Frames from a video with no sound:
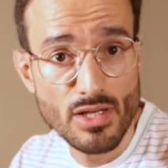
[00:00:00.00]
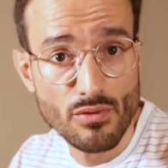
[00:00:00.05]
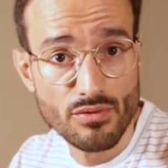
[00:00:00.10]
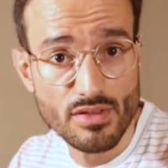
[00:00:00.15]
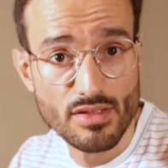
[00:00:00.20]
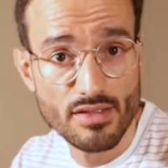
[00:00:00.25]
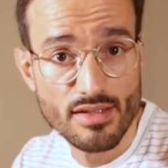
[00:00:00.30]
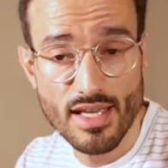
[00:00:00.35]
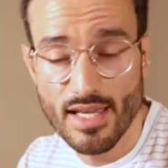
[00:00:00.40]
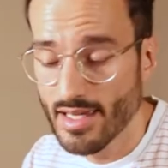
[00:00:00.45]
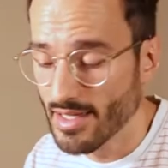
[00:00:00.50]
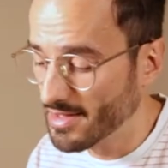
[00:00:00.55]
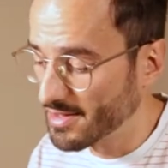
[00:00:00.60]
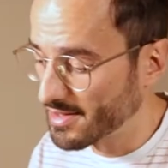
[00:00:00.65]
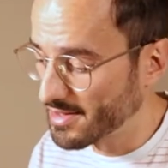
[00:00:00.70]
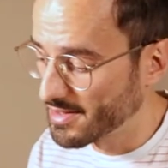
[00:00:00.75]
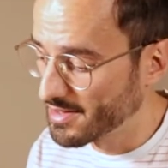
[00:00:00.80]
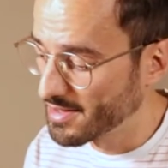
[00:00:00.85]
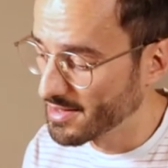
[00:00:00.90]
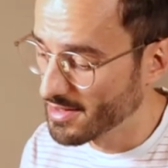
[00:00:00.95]
meal of the day
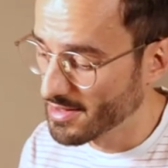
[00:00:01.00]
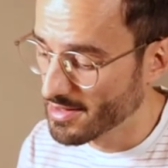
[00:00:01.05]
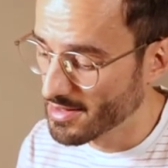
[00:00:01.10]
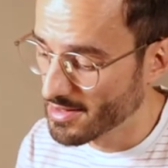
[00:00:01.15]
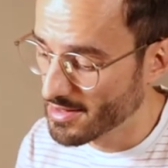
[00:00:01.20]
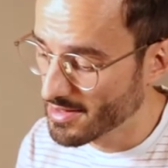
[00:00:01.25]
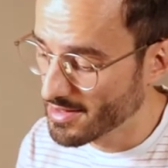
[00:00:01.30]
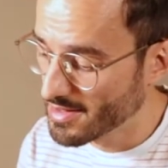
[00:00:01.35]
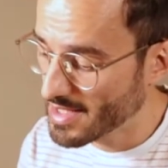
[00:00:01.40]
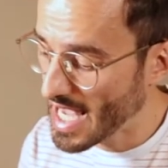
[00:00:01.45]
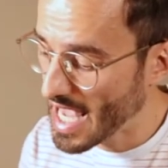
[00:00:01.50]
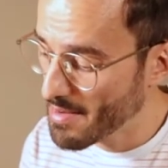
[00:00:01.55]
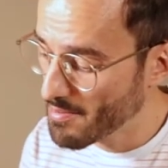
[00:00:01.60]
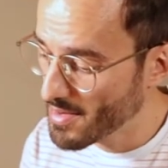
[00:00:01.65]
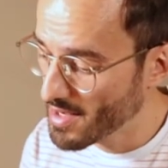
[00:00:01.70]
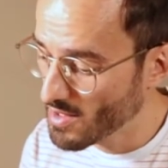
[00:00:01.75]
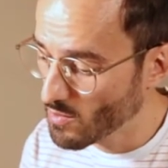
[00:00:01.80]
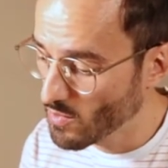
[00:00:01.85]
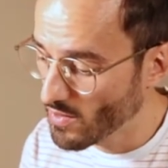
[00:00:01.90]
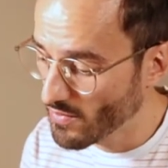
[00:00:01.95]
is
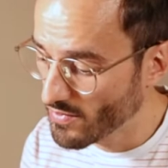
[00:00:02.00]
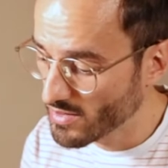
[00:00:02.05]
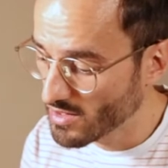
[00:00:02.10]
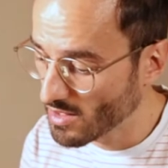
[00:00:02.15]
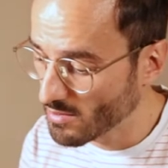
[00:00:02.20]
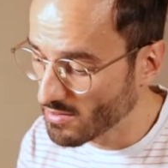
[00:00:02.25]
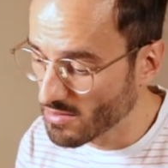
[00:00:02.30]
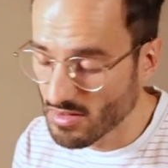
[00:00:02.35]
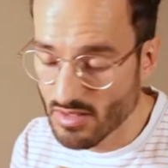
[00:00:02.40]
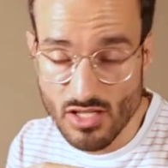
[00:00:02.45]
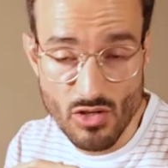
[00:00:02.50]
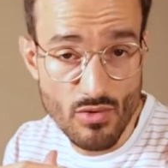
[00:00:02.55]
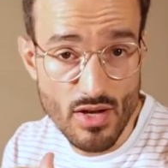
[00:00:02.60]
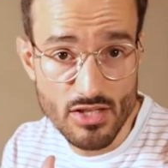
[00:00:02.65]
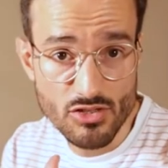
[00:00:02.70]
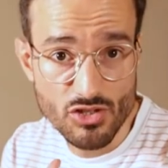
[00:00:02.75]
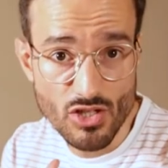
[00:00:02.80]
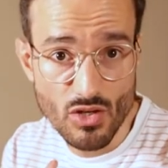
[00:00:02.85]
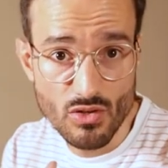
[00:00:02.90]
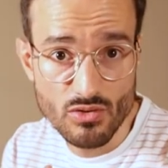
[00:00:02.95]
salmon with some
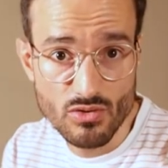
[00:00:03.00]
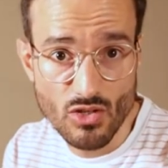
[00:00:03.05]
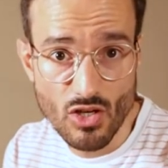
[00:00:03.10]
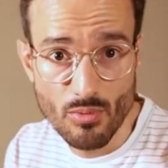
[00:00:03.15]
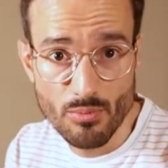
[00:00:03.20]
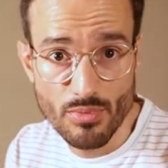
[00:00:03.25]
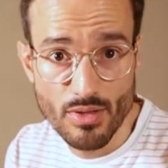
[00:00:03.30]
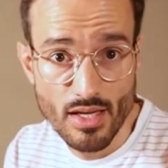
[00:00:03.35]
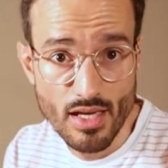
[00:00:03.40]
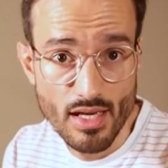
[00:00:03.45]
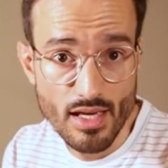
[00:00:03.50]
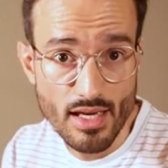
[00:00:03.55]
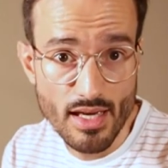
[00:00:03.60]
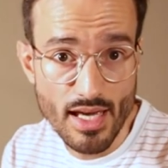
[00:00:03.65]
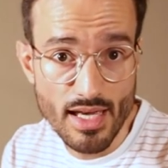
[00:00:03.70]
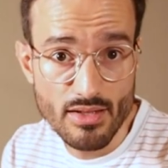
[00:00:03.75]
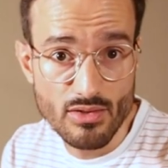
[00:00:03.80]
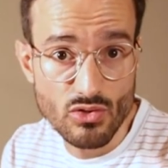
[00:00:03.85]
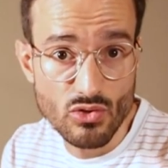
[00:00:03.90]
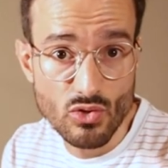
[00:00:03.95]
sriracha on top
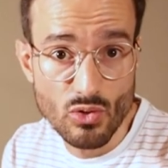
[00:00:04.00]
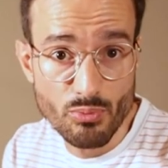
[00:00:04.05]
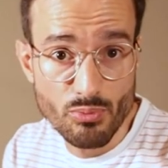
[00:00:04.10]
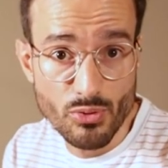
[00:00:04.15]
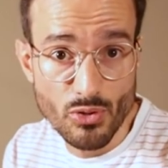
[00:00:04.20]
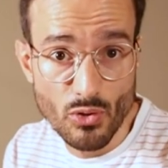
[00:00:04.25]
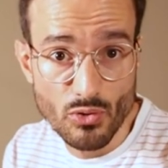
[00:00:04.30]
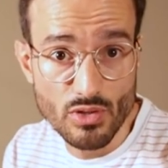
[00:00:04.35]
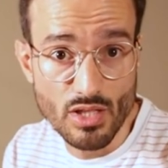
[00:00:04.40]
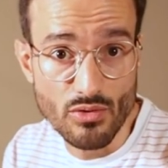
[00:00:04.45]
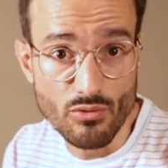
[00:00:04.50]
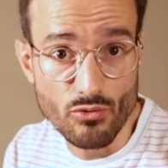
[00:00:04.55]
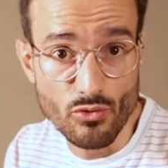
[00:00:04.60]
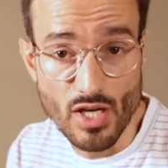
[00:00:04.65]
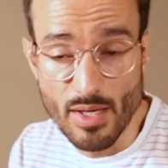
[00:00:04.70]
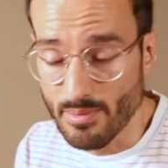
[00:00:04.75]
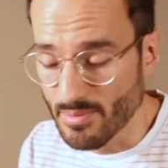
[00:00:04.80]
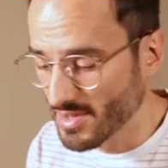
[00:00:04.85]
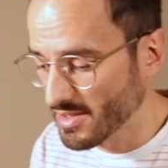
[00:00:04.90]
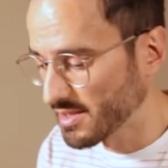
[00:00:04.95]
and 2 protein
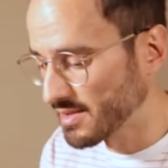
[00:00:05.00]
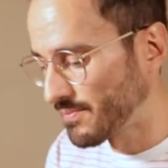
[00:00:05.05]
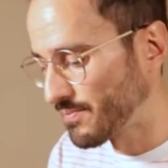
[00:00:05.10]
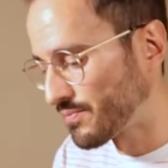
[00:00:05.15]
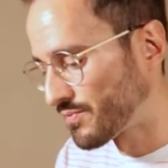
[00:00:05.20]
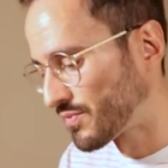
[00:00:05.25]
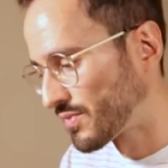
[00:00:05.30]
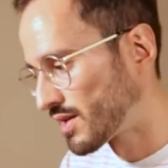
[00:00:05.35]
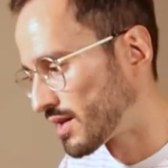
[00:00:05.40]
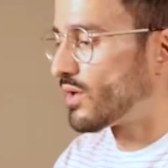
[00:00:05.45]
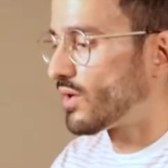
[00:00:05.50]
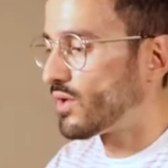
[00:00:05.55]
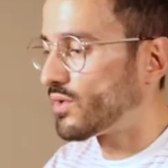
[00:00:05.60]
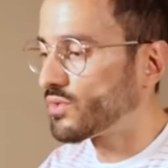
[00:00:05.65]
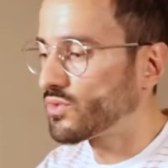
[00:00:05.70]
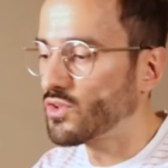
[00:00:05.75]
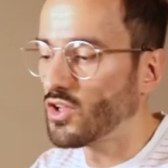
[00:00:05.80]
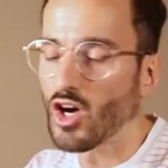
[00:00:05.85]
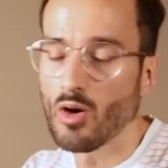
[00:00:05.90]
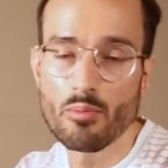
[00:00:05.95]
wraps.
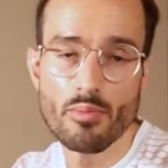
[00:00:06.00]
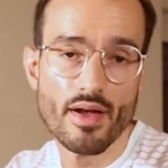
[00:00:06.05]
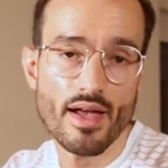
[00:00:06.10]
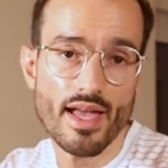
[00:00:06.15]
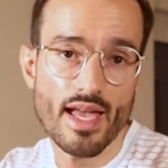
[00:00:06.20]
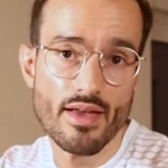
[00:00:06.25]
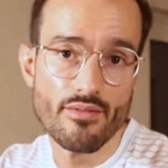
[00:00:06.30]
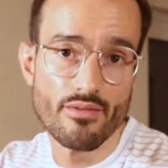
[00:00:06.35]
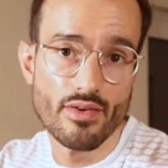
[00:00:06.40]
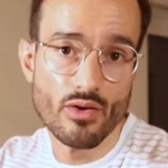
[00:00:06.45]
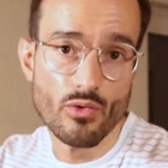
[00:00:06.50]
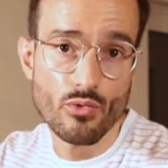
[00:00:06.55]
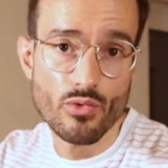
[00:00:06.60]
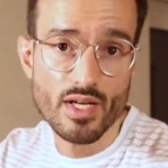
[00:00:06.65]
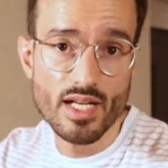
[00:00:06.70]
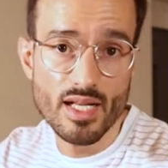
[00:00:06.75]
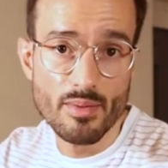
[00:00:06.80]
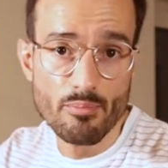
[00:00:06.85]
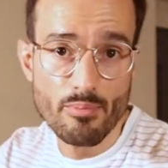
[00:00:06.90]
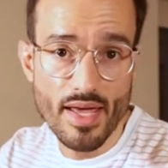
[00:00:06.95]
On top I have a
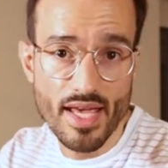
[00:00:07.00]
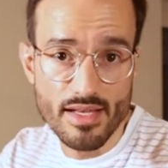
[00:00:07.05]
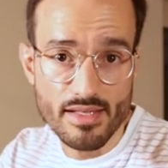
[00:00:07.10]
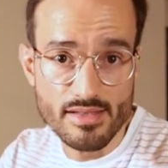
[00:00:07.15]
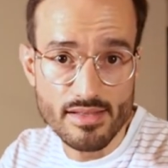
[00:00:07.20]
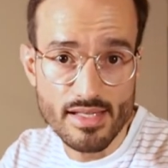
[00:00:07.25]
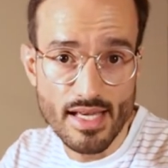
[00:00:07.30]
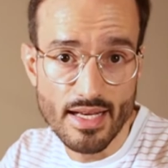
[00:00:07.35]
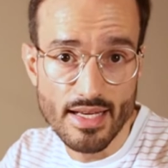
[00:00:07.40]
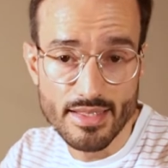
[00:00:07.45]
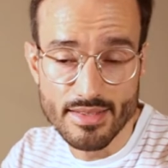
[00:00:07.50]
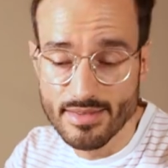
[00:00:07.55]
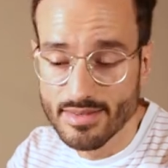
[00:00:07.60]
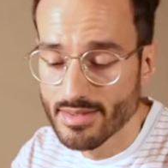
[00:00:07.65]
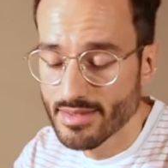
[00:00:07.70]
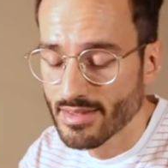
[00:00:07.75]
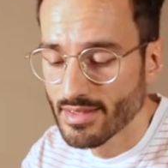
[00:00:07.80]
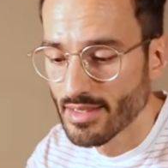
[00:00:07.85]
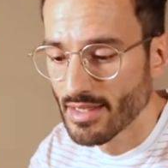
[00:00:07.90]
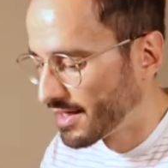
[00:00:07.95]
really big salad.
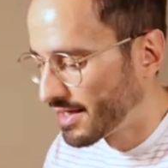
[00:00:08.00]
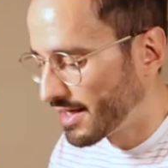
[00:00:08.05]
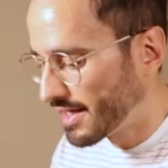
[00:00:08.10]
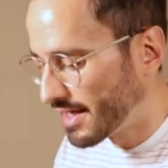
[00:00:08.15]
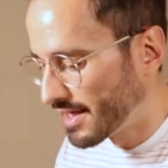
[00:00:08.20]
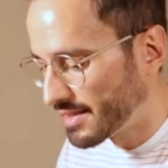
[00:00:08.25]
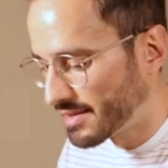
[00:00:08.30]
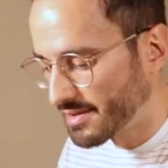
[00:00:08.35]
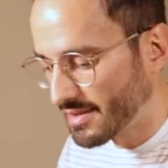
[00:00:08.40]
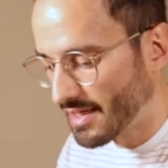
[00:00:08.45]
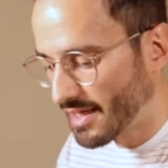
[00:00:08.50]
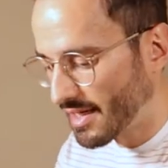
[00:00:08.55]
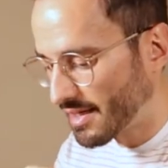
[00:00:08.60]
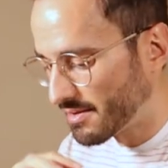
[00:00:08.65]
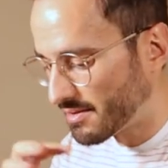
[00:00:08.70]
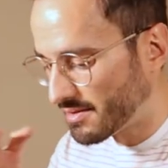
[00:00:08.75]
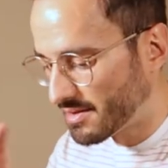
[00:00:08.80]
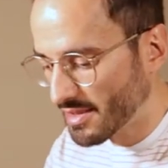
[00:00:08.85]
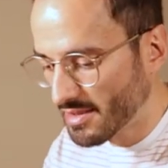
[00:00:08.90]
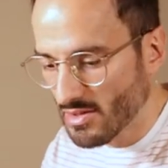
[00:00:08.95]
And
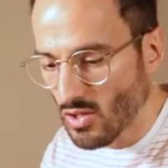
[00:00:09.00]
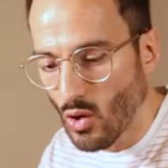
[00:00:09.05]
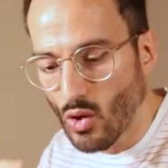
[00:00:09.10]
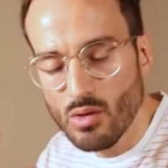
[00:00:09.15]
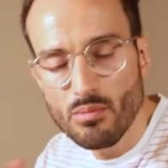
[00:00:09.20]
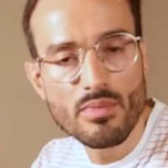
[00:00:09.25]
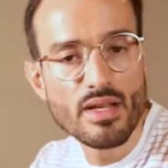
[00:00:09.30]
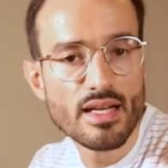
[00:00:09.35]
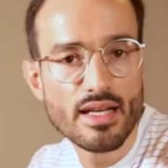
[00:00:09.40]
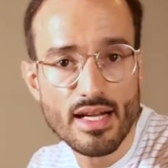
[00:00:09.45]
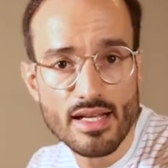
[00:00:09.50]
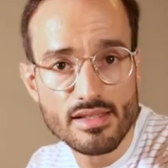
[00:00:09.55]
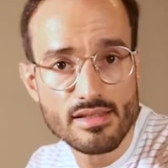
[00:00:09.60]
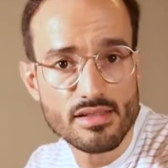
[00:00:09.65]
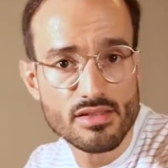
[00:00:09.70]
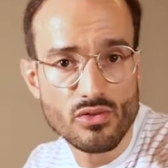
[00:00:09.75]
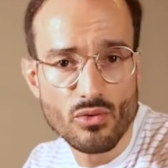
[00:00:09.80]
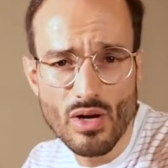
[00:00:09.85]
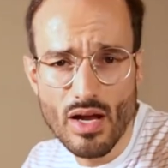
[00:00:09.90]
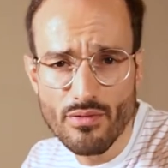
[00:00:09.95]
this whole meal
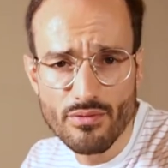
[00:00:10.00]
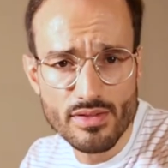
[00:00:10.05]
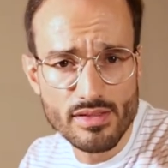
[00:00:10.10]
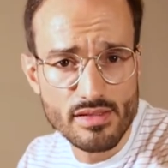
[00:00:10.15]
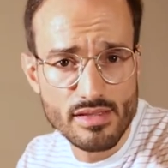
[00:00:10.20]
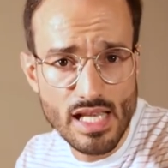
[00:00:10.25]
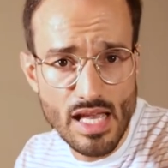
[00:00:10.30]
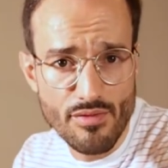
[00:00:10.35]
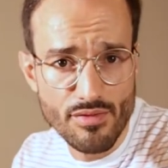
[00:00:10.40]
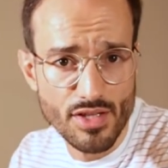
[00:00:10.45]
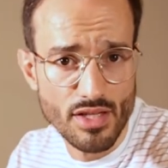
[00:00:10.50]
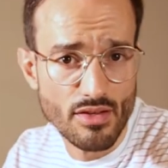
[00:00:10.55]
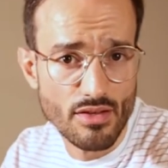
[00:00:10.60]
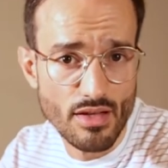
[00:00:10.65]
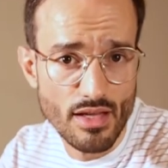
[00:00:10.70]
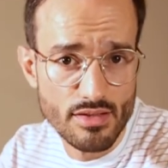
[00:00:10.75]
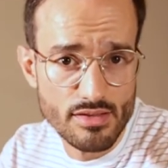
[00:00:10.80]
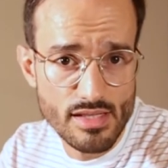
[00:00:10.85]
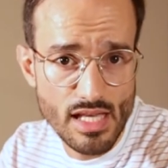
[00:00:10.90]
has roughly 700